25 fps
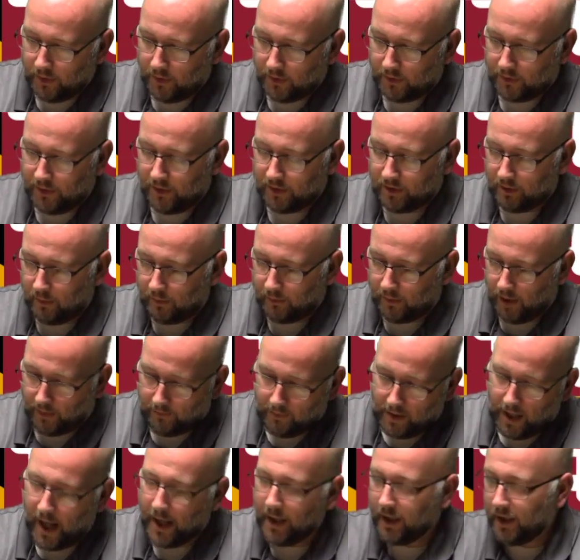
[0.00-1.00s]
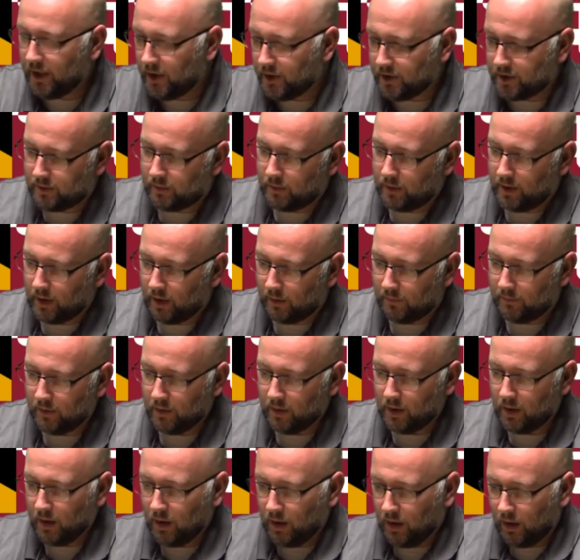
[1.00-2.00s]
they're in the system, if they've got a history
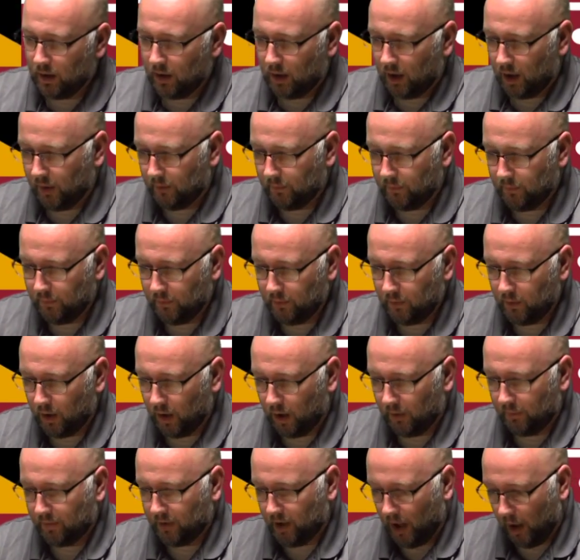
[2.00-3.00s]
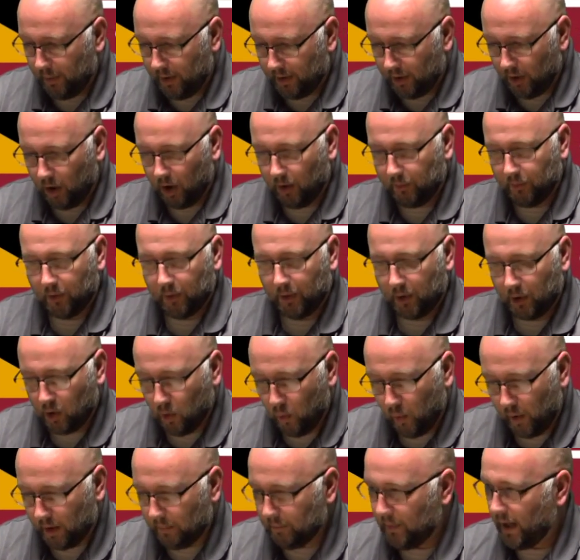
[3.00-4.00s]
of coming over and
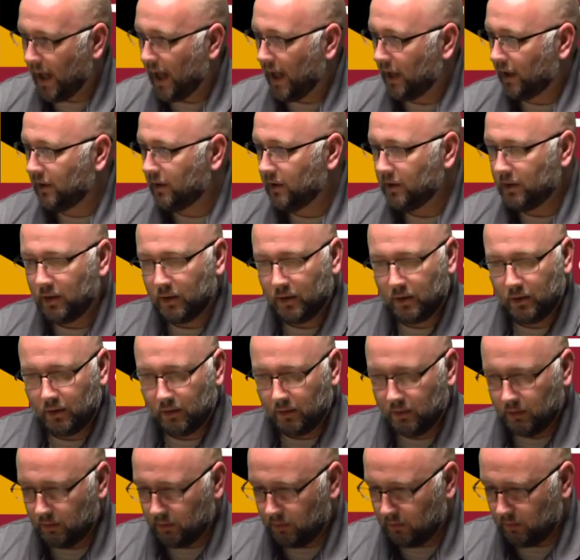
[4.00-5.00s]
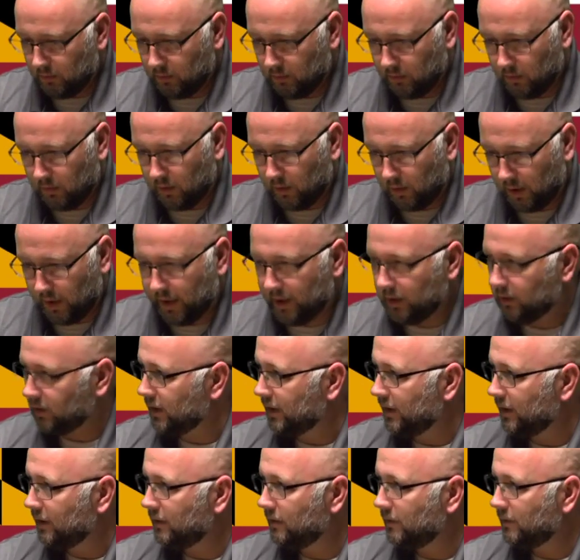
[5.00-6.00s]
going back
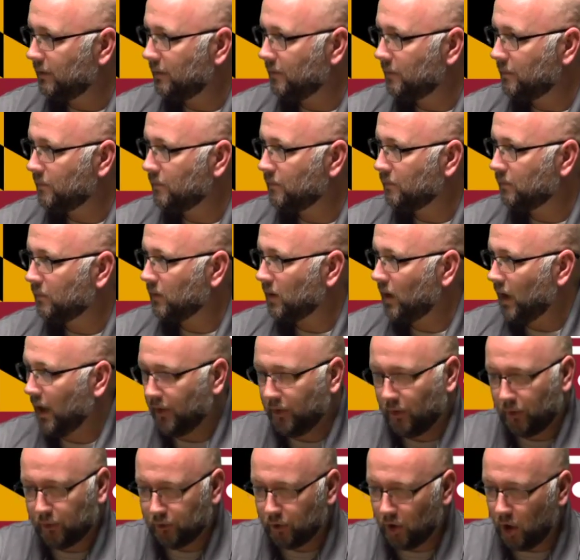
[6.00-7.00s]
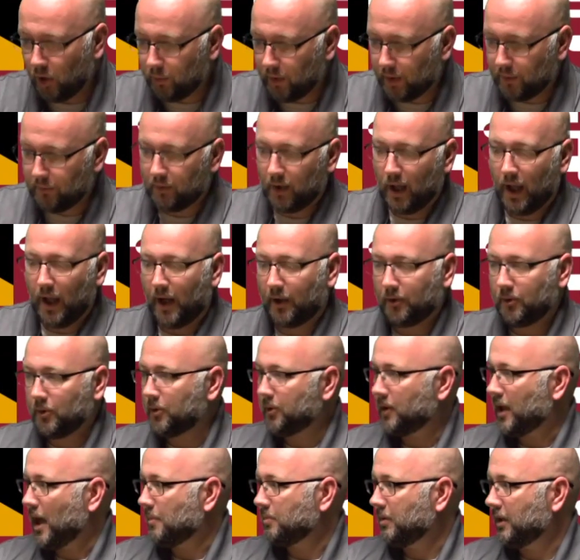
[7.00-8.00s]
legally, and there's no red flags
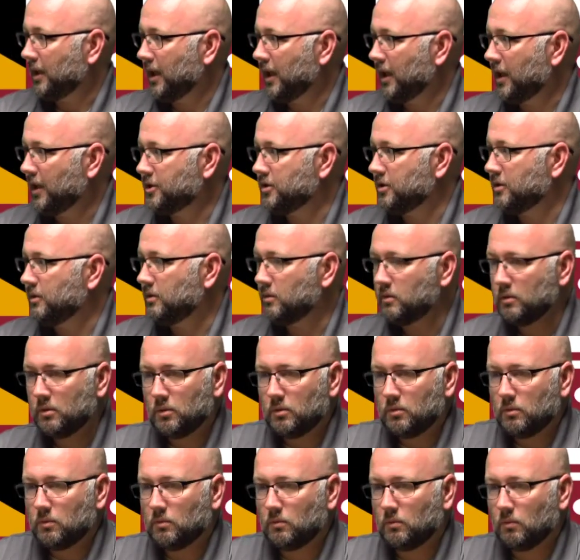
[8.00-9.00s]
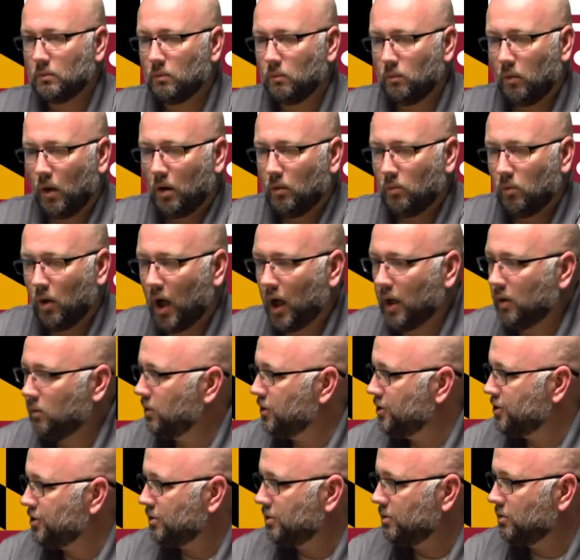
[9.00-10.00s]
on their application, why
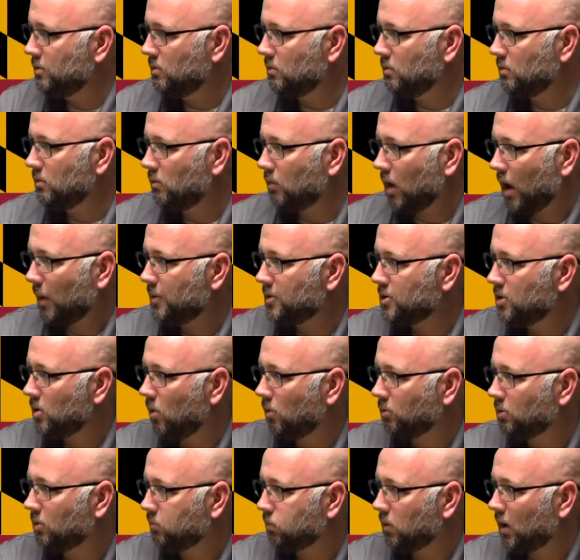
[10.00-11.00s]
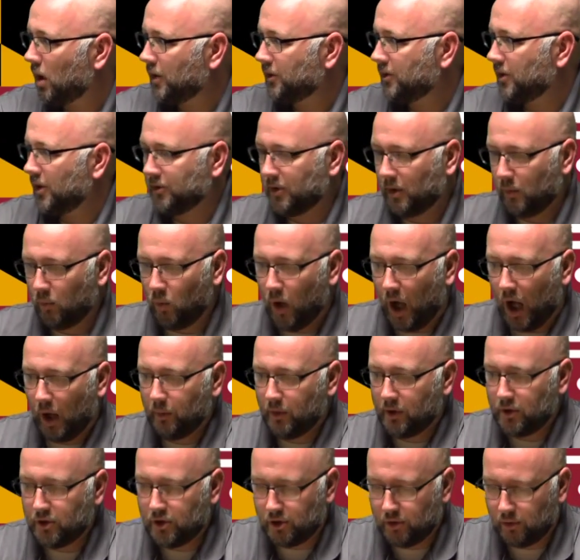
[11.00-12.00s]
would you hold the process up?
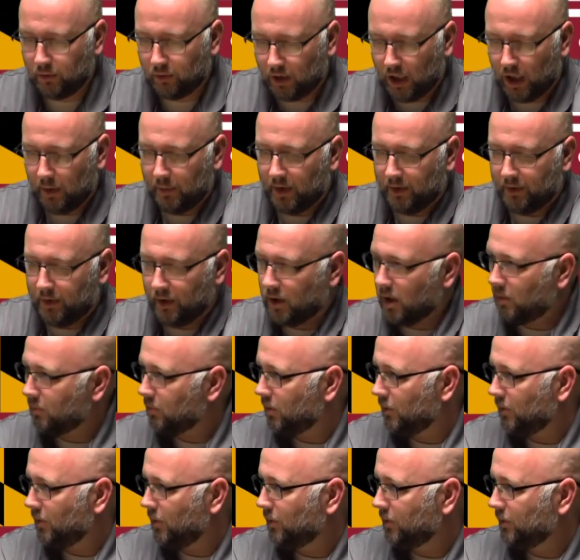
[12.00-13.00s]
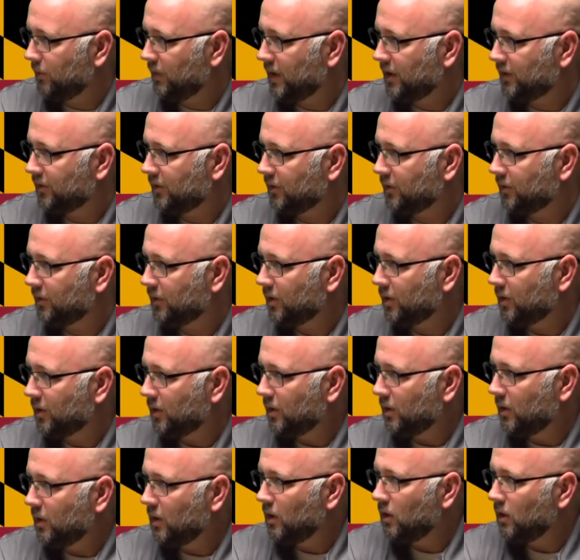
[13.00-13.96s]
Why would you limit the number of those visas?